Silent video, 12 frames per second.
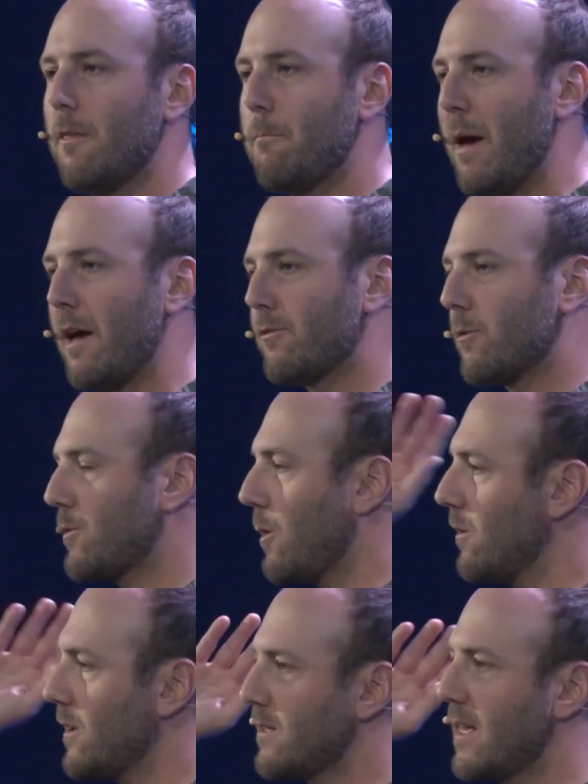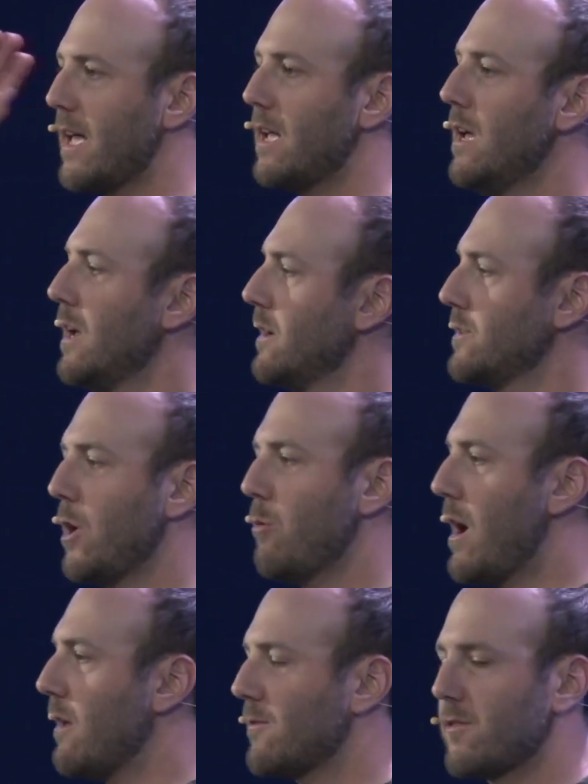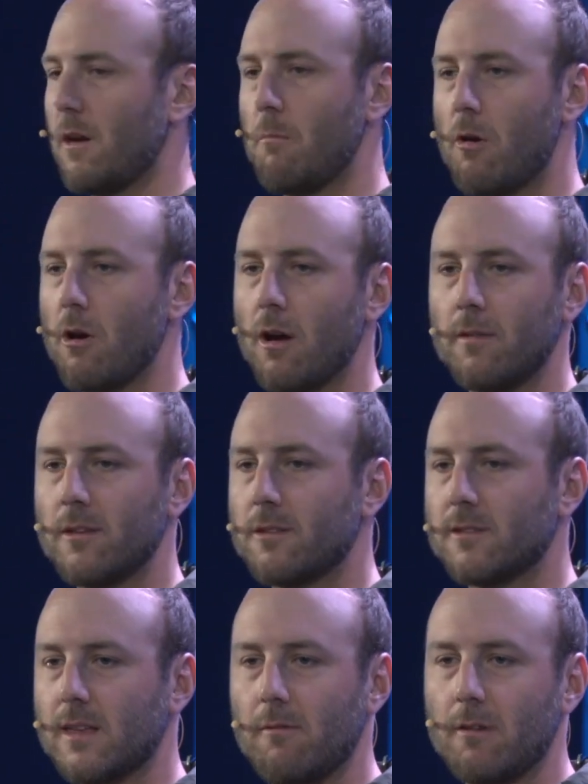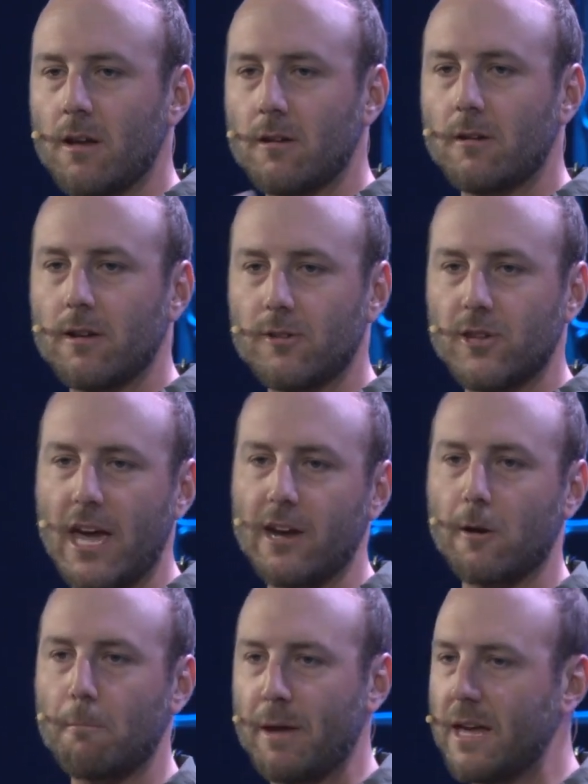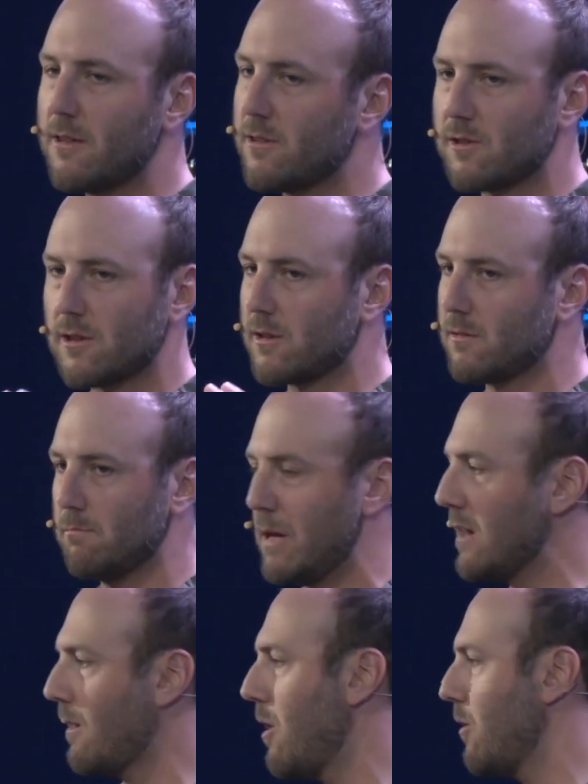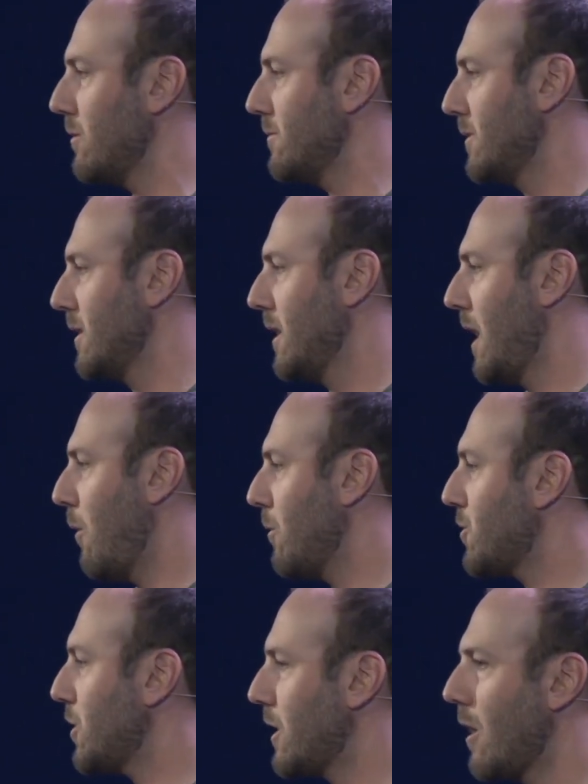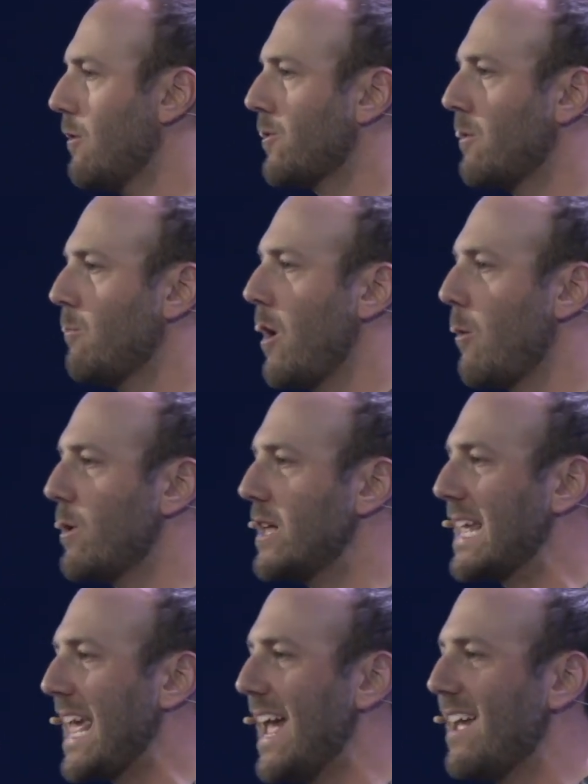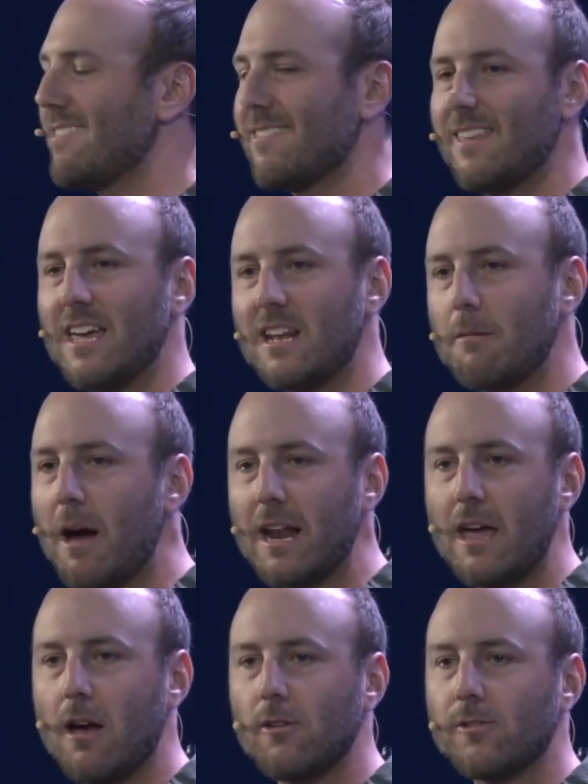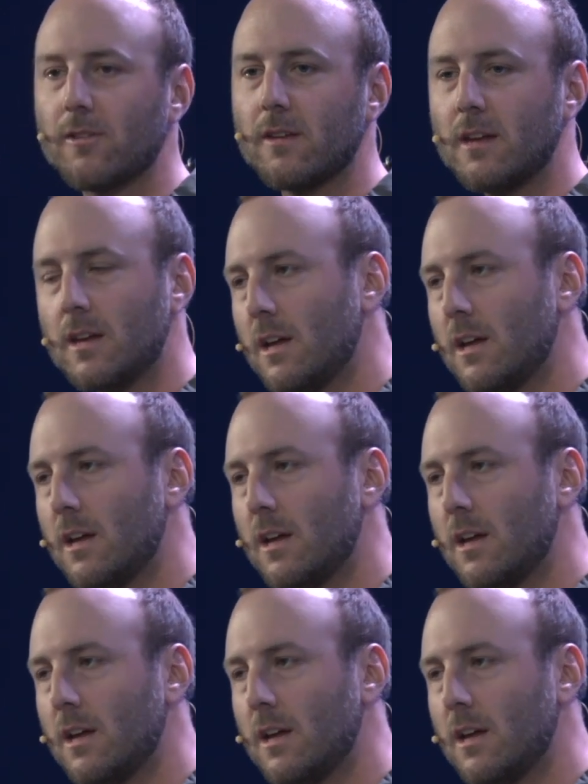The pastor told us, hey, go out somewhere on this 700 ish acre piece, just be alone. I want you to go somewhere where you can't see anybody else.